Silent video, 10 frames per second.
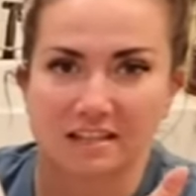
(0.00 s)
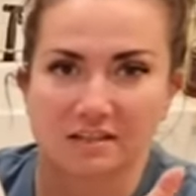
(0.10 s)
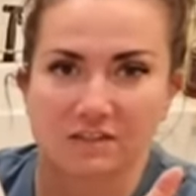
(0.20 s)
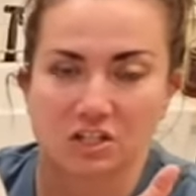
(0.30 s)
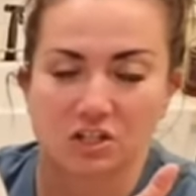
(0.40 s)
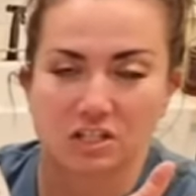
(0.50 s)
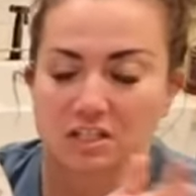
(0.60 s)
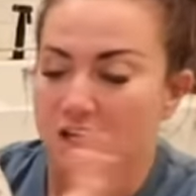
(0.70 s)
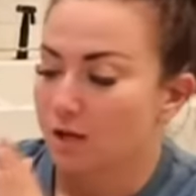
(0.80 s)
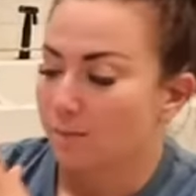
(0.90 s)
of dishes,
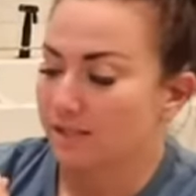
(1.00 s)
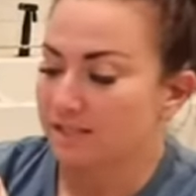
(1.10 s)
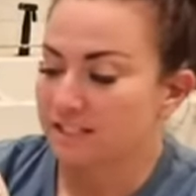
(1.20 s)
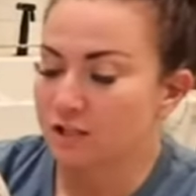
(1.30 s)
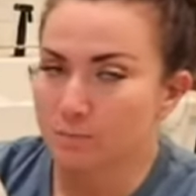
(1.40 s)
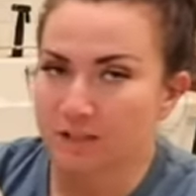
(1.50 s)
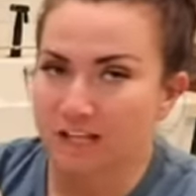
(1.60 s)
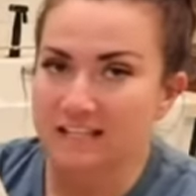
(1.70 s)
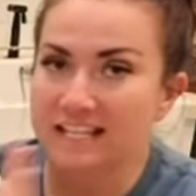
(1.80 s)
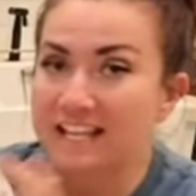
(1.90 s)
but single
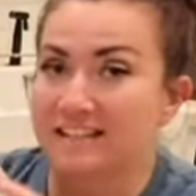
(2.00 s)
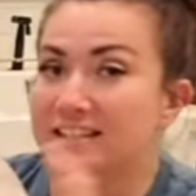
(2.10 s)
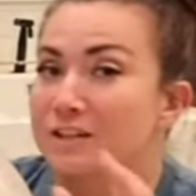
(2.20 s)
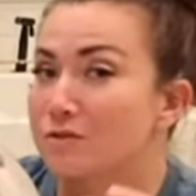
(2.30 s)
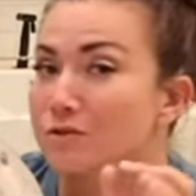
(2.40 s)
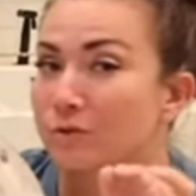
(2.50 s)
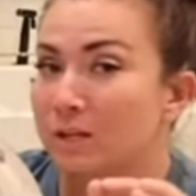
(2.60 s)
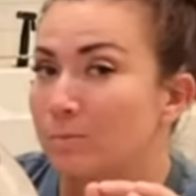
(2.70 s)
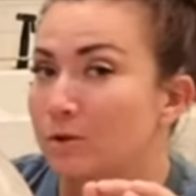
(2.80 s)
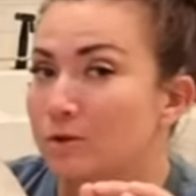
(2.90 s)
plates and single
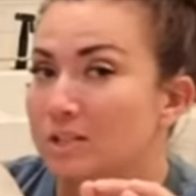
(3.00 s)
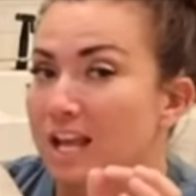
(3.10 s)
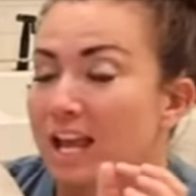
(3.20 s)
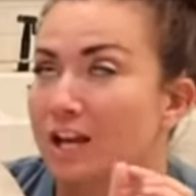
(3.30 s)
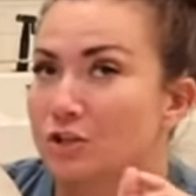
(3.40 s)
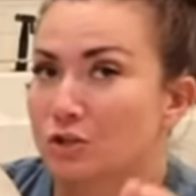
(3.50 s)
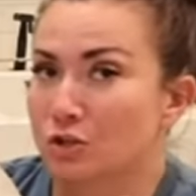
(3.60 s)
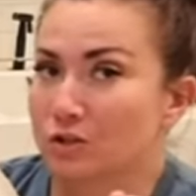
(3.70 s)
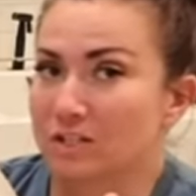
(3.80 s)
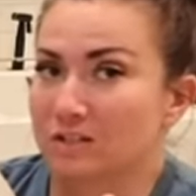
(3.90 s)
creamers and
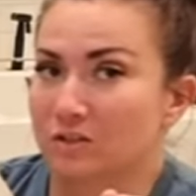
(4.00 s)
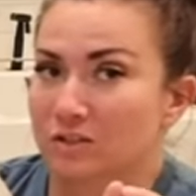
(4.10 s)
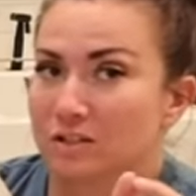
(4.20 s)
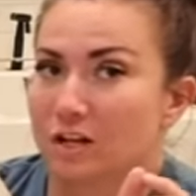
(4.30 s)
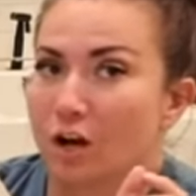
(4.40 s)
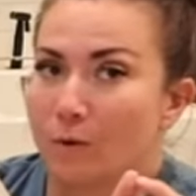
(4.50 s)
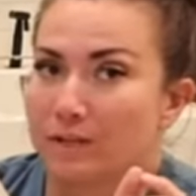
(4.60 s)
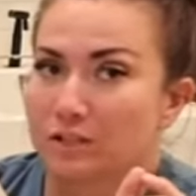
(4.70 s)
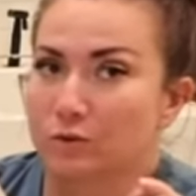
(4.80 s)
sugar dishes always do